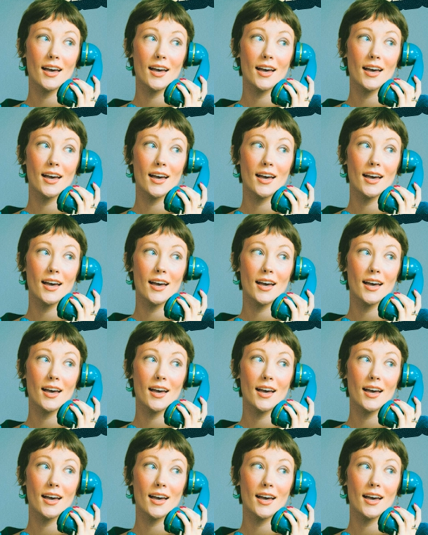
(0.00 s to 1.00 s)

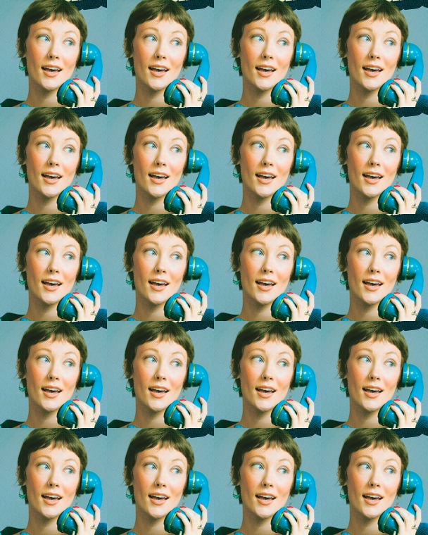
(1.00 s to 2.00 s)

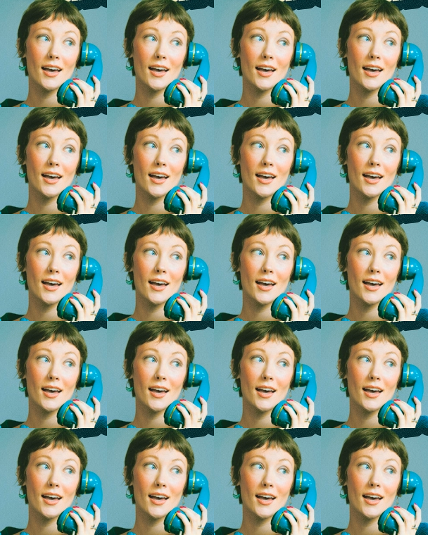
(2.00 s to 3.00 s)

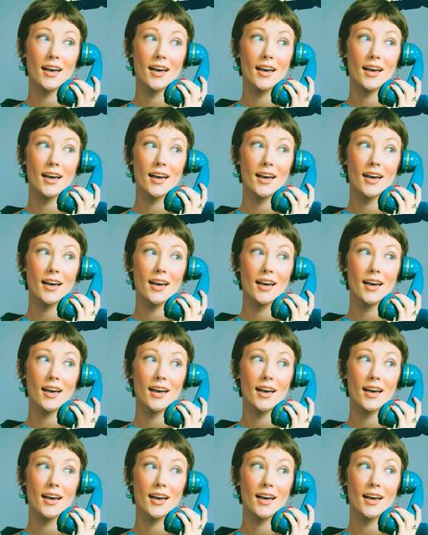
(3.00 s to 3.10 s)
[no speech]